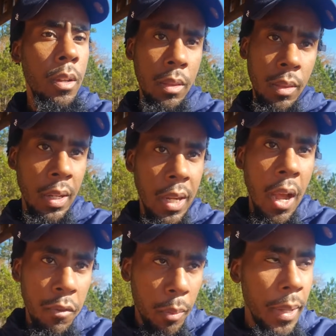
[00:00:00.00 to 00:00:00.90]
The
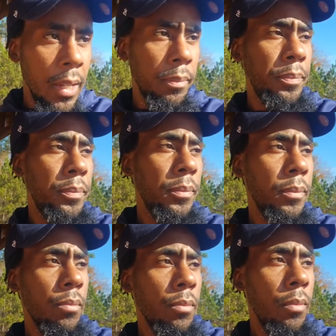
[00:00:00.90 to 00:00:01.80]

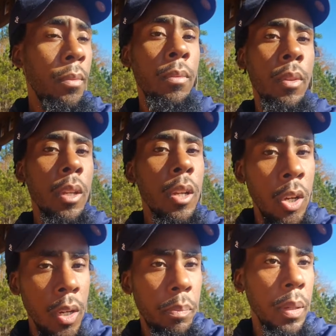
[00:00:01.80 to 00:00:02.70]
government
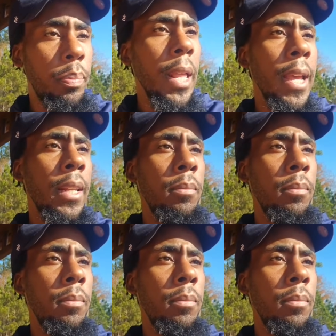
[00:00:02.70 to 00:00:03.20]
could be planning